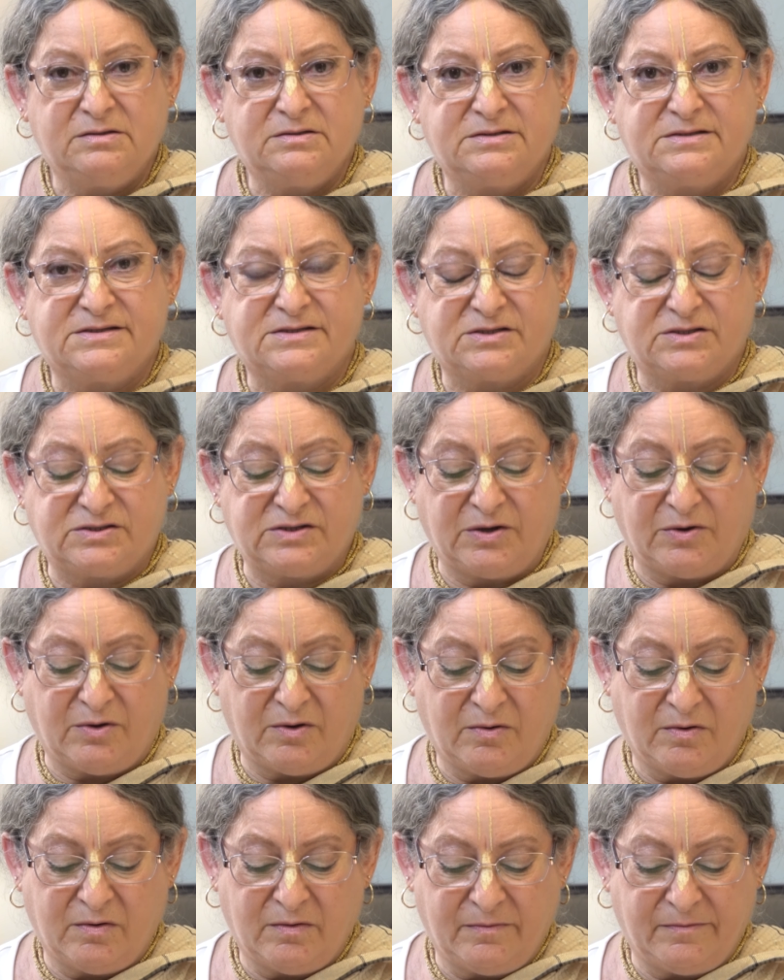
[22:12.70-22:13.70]

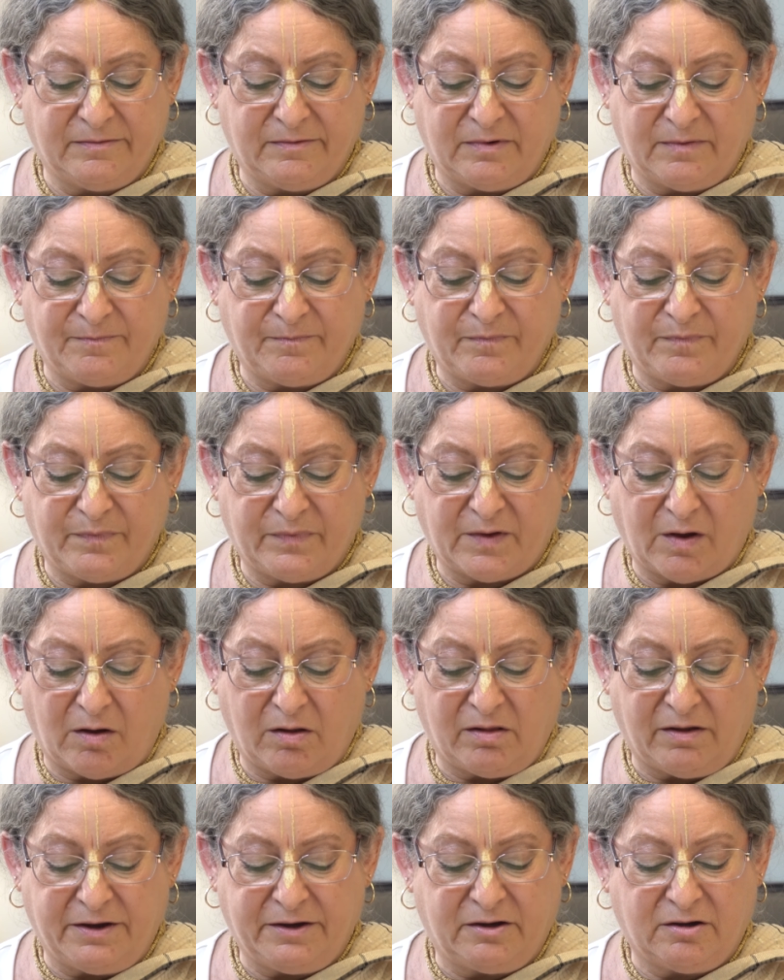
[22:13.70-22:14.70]
So
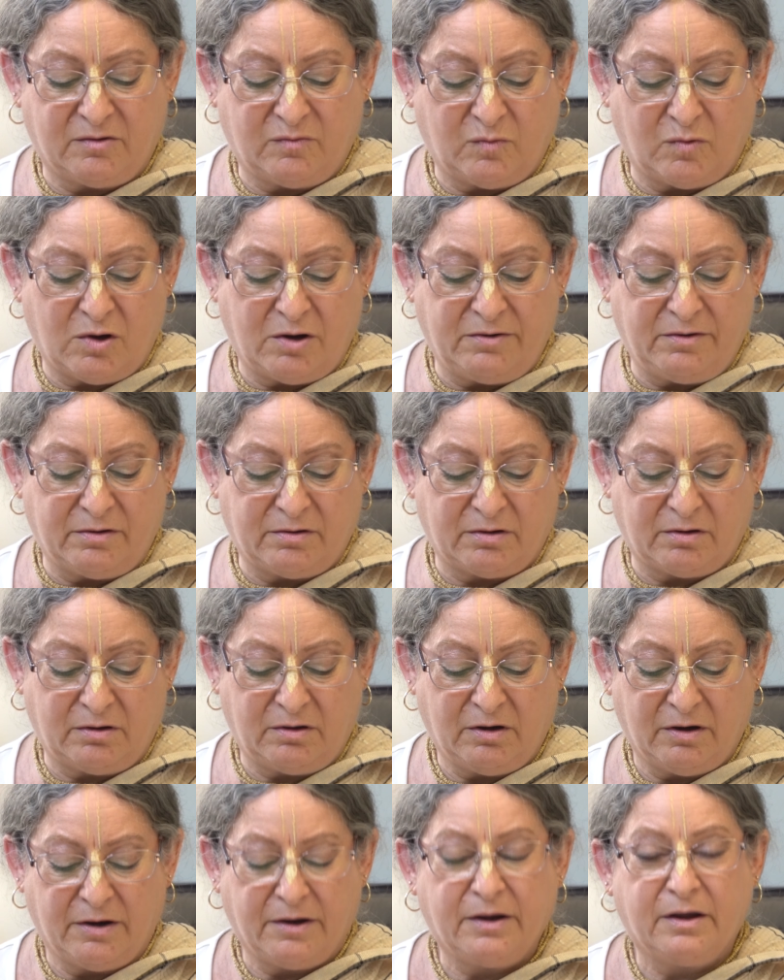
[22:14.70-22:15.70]
all I can
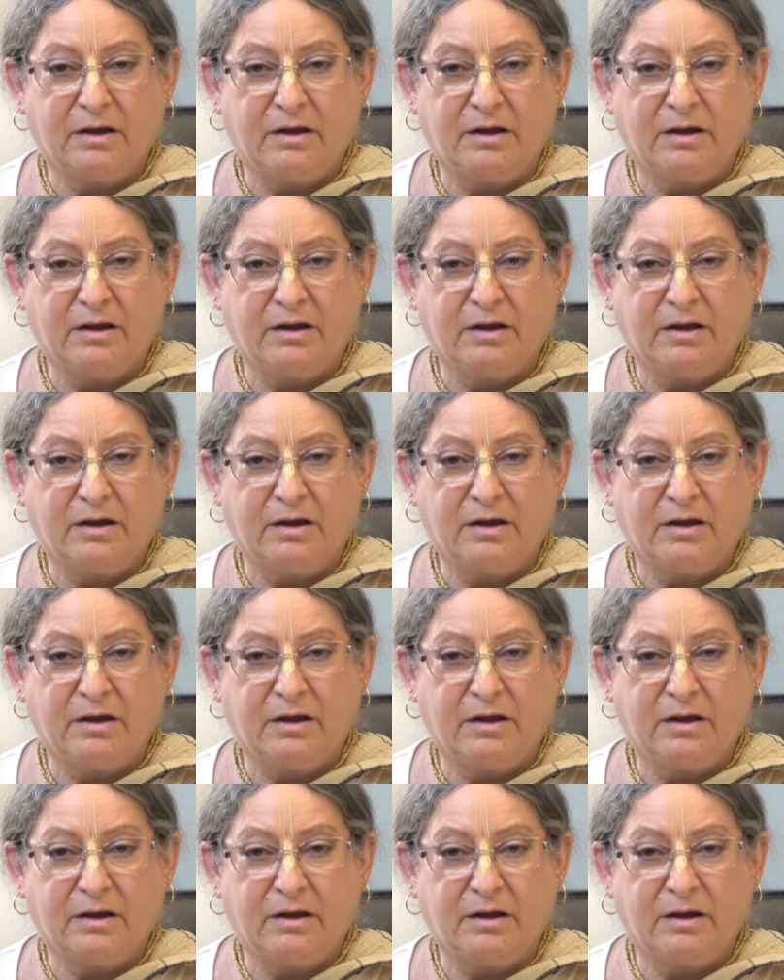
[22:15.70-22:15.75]
wonder